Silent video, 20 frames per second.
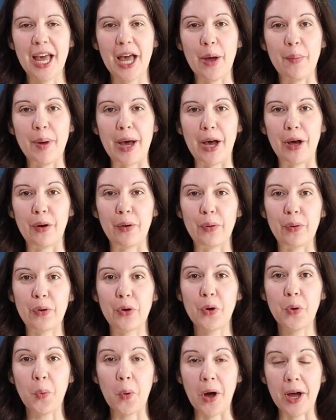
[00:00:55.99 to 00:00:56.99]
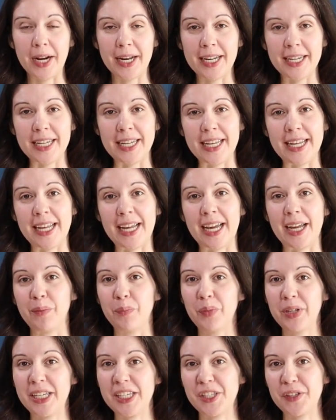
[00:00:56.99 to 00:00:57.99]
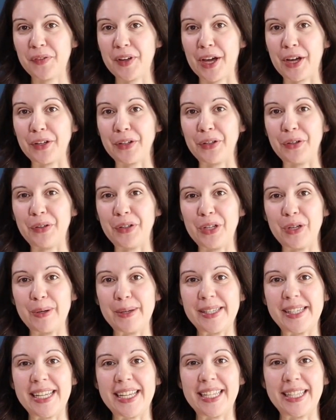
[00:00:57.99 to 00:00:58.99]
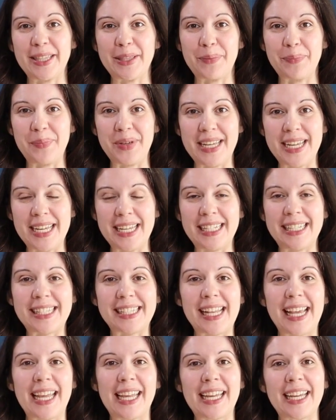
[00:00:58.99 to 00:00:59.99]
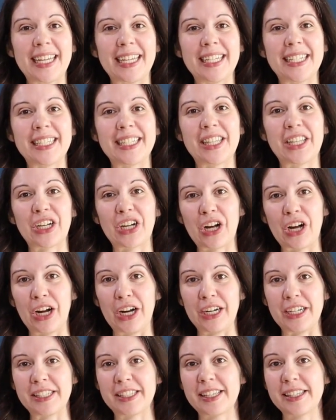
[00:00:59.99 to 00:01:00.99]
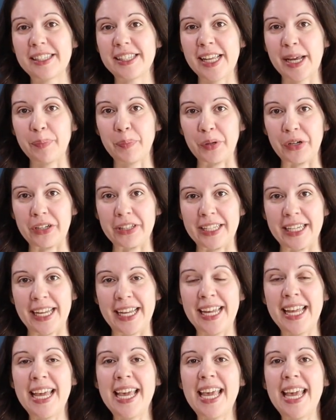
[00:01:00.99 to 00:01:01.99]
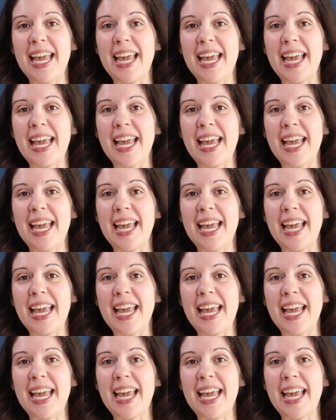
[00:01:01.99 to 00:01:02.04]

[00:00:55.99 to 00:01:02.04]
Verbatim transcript: about quantity and place value using the beads and the cards separately.